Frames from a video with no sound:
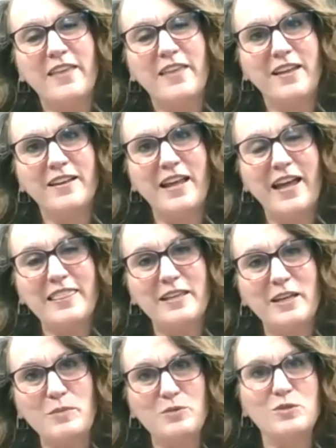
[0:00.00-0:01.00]
and then I
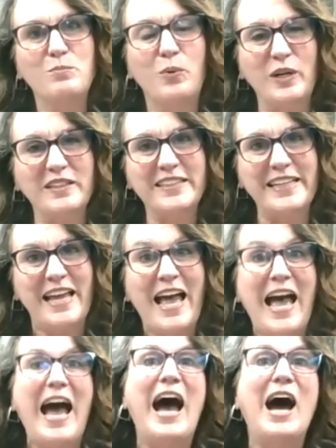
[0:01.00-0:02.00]
think most importantly,
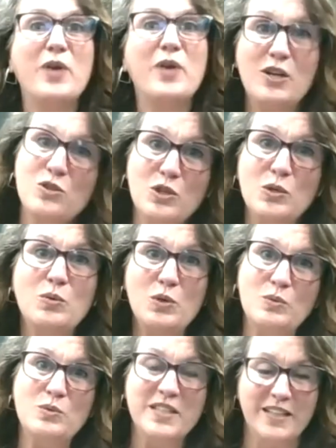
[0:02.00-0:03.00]
how can you
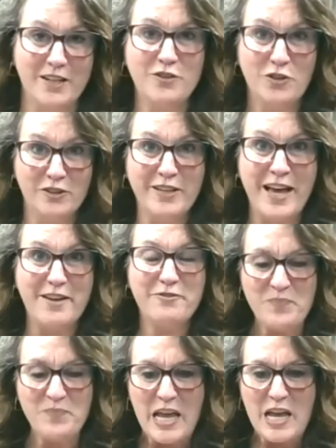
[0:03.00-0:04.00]
use it in your life?
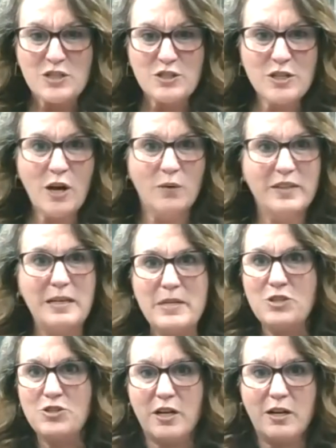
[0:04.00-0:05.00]
So let me
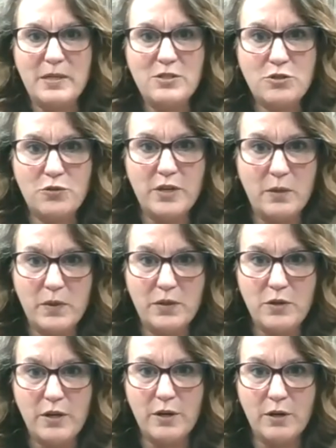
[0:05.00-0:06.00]
share my screen
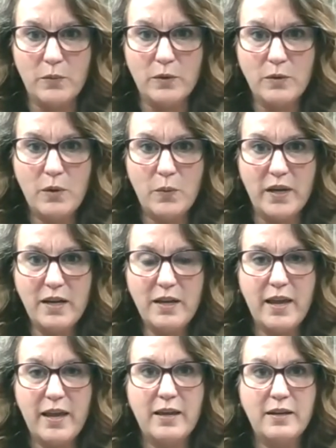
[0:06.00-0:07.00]
with you here real quick,
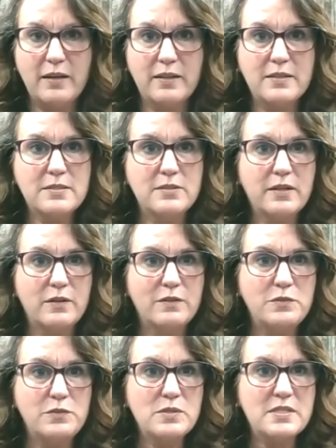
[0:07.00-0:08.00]
and let's look at a
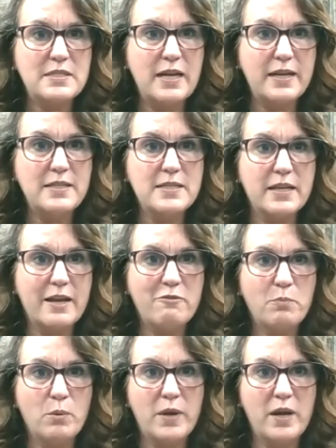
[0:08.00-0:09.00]
few slides that
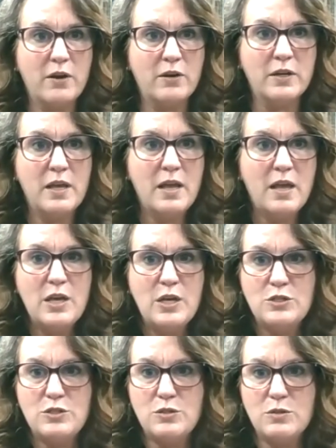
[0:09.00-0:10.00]
I've prepared
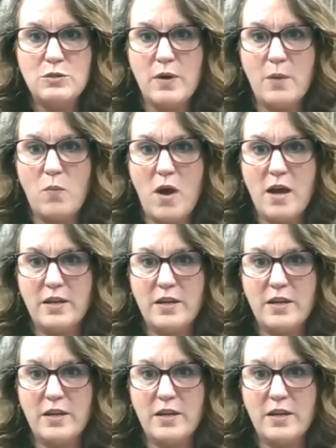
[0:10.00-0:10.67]
to walk